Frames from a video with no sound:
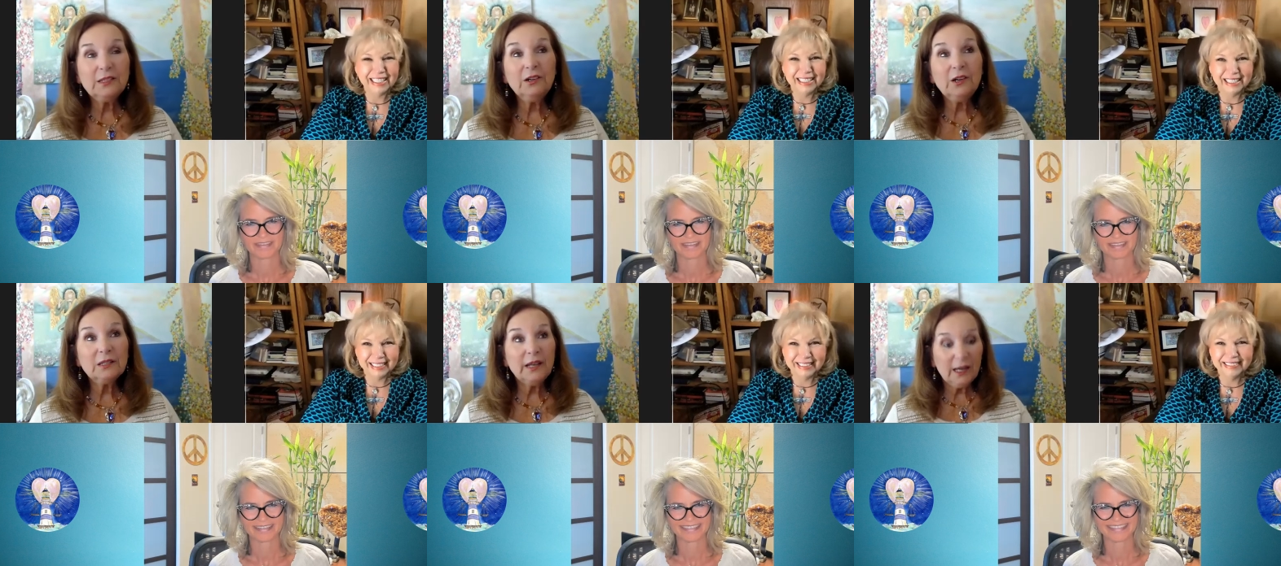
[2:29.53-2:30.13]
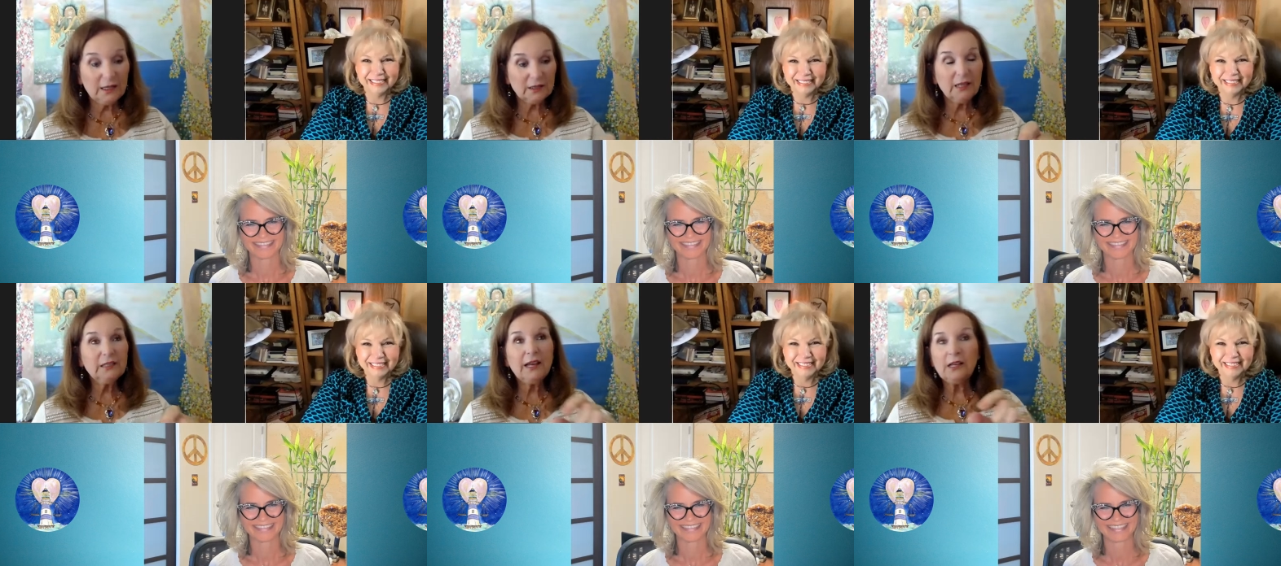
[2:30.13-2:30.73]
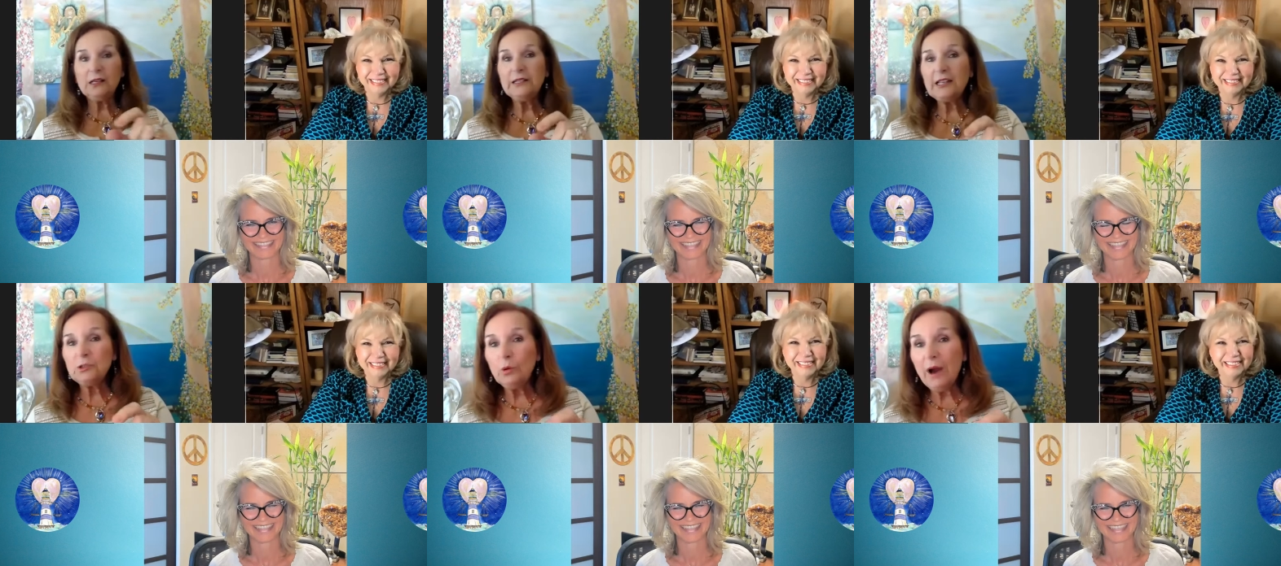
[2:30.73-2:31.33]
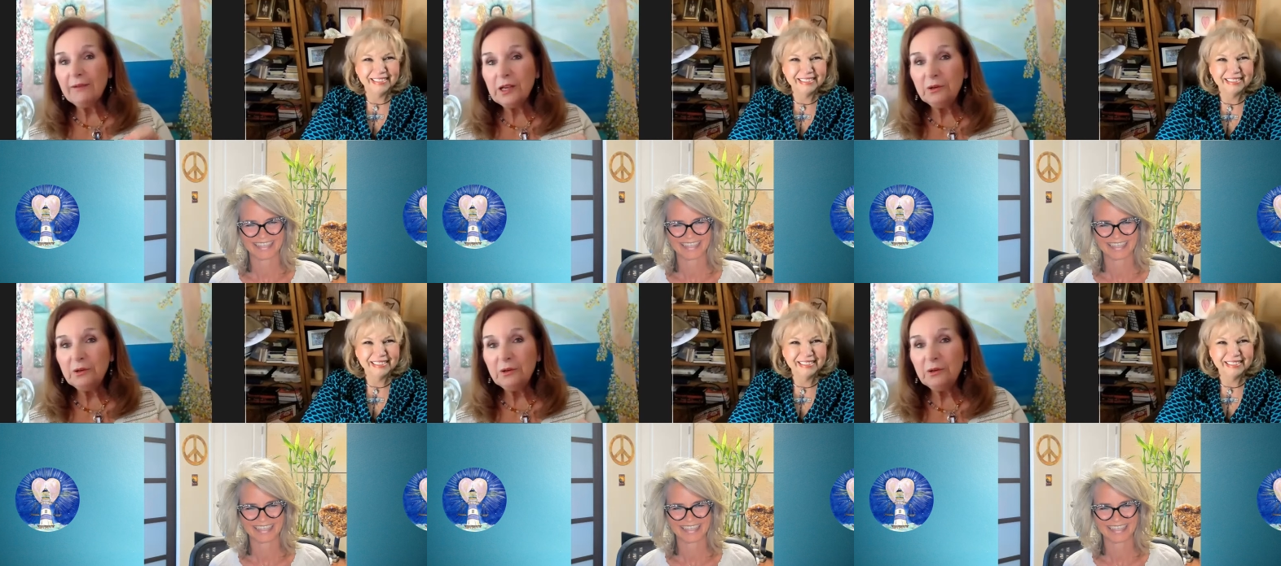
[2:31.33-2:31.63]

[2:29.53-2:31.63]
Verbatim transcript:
Speaker 1: Yeah, yeah. It's like, is that Swarovski